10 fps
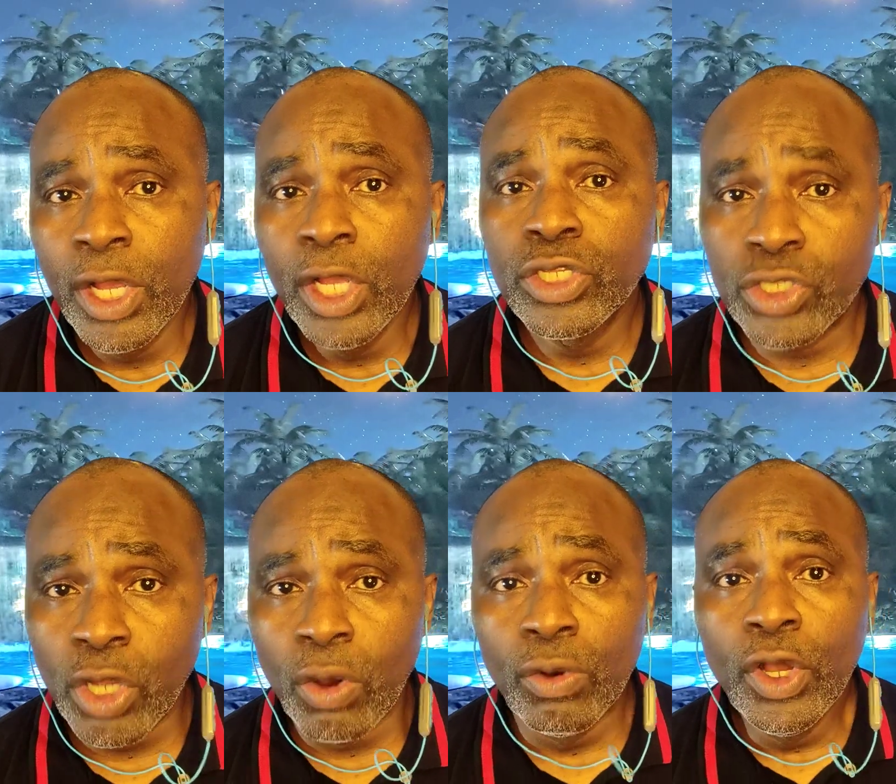
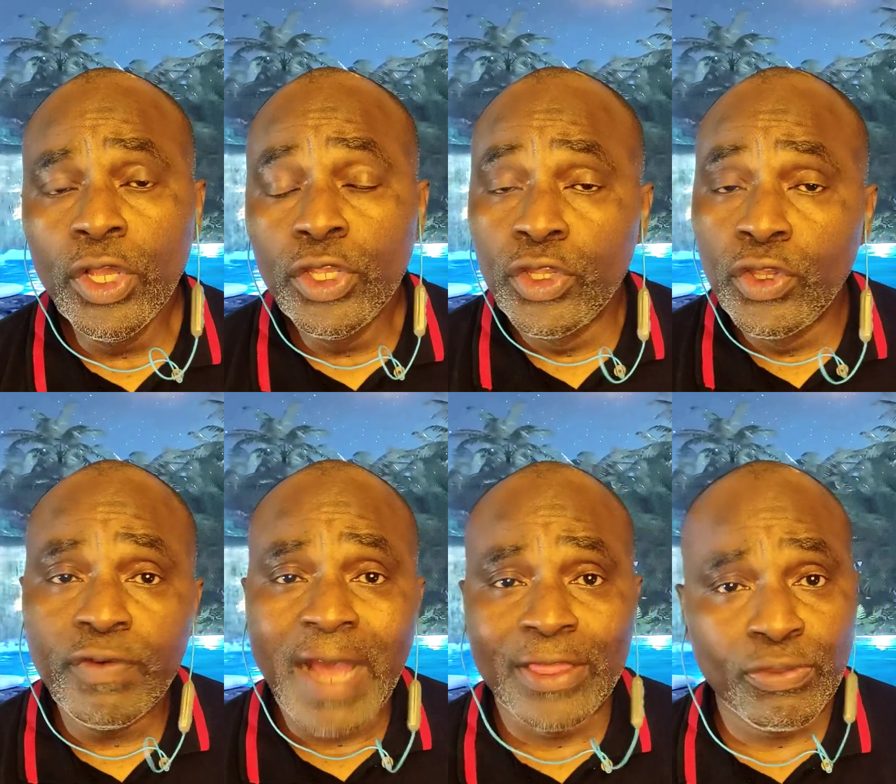So you've
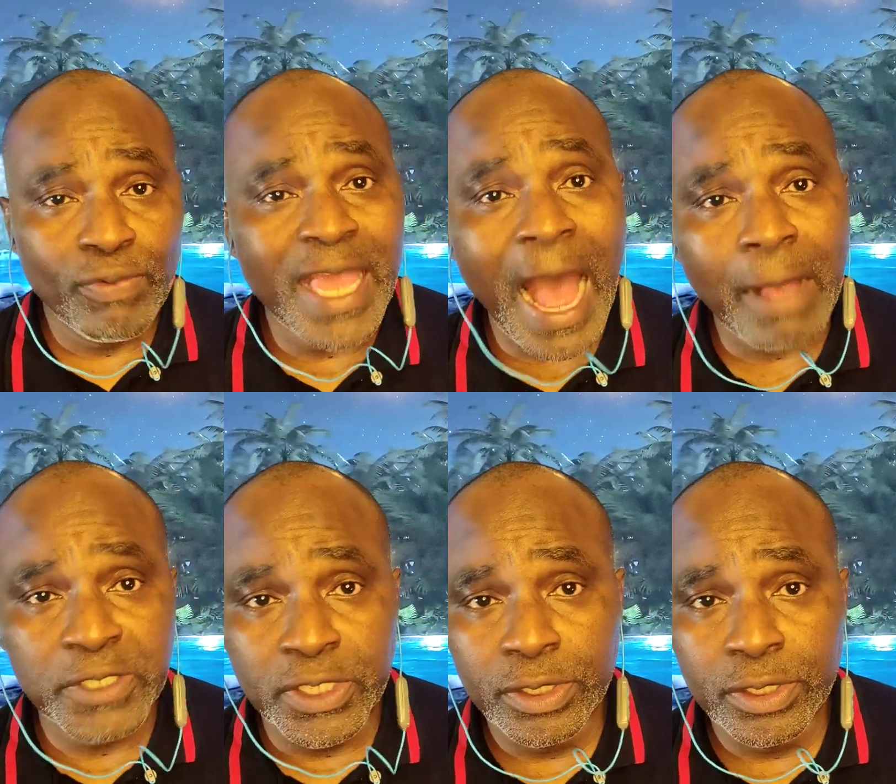got three options.